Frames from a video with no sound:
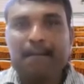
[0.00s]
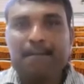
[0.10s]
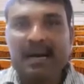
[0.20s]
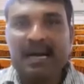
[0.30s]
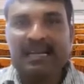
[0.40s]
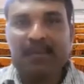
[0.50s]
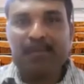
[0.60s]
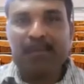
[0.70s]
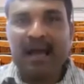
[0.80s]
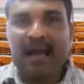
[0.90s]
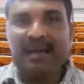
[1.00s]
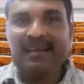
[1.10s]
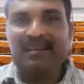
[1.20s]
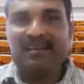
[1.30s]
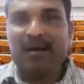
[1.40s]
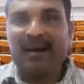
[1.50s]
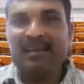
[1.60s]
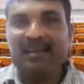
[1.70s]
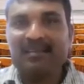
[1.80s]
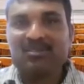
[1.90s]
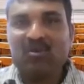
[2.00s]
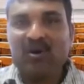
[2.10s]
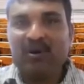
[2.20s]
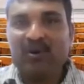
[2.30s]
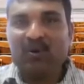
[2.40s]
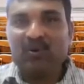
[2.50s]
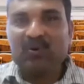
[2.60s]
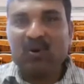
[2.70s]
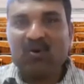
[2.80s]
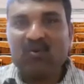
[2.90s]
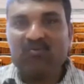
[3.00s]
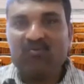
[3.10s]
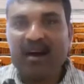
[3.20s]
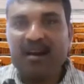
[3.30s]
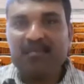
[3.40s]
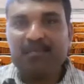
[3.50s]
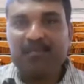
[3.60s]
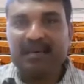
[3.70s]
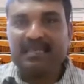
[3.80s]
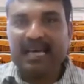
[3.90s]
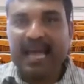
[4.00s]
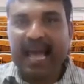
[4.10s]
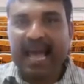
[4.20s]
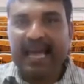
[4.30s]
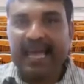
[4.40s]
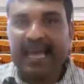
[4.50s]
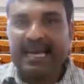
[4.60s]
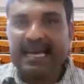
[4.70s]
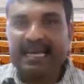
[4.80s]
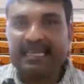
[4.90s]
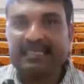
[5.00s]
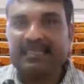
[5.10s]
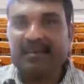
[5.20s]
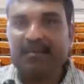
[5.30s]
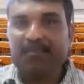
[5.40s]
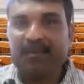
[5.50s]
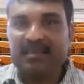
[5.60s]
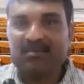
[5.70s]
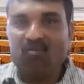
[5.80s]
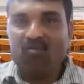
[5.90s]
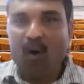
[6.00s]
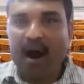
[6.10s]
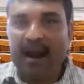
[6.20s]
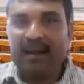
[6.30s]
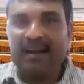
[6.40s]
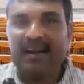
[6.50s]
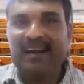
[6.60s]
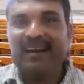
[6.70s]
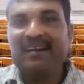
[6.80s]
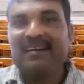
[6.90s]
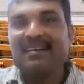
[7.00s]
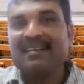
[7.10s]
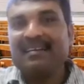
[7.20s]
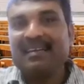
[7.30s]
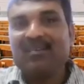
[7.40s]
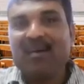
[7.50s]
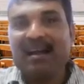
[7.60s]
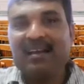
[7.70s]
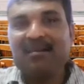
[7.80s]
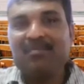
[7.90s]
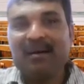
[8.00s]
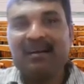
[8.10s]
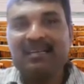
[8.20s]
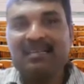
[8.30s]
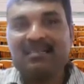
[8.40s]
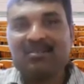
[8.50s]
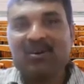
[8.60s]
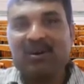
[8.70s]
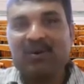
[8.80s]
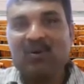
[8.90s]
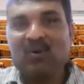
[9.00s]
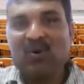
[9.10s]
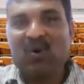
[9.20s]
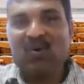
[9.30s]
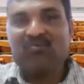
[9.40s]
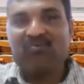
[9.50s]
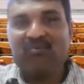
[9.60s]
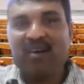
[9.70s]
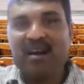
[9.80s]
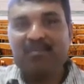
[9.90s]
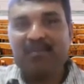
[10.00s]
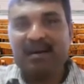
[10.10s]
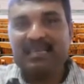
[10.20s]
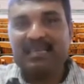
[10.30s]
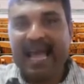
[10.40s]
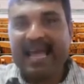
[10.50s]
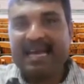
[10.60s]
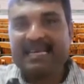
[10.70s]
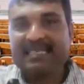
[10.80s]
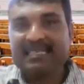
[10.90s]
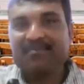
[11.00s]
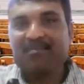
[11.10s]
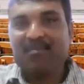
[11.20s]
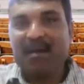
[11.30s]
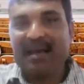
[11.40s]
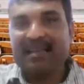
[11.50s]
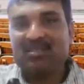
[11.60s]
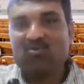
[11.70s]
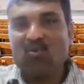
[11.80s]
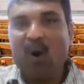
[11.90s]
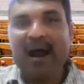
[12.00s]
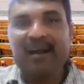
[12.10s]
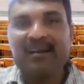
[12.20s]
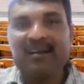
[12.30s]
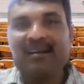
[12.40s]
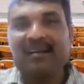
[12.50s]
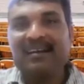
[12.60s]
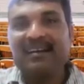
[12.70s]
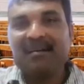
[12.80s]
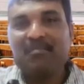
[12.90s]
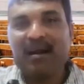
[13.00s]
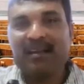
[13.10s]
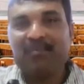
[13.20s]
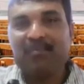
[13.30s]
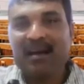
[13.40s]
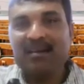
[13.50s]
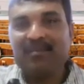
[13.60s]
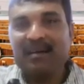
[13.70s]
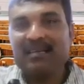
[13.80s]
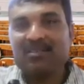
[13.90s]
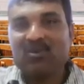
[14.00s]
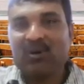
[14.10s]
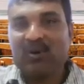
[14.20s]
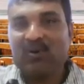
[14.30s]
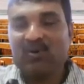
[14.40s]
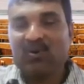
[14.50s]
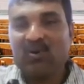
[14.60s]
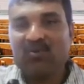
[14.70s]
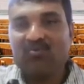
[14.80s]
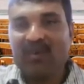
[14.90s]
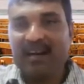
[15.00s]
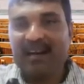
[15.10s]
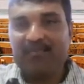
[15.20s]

multiplied by square root of 1 plus x plus 1 divided by square root of 1 plus x minus 1 multiplied by square root of 1